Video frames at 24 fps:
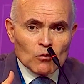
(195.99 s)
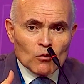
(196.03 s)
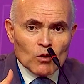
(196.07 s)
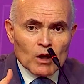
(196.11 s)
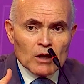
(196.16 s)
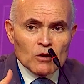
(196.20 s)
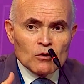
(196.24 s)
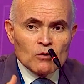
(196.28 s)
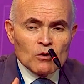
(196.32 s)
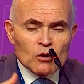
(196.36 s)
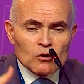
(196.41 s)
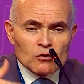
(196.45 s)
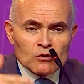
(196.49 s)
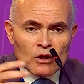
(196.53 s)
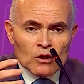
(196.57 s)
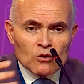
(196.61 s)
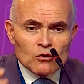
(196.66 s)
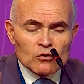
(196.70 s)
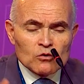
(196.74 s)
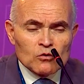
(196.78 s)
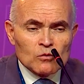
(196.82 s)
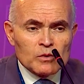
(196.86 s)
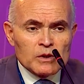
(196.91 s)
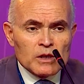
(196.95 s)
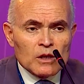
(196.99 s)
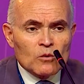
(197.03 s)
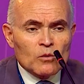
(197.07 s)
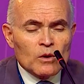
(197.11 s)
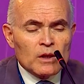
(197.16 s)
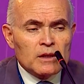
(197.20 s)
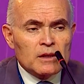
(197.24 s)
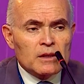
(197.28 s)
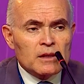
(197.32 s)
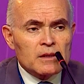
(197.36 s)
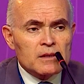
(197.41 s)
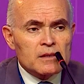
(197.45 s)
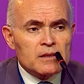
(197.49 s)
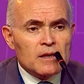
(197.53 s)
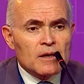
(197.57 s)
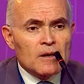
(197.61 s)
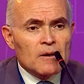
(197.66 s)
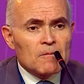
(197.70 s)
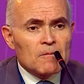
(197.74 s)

are the roadmap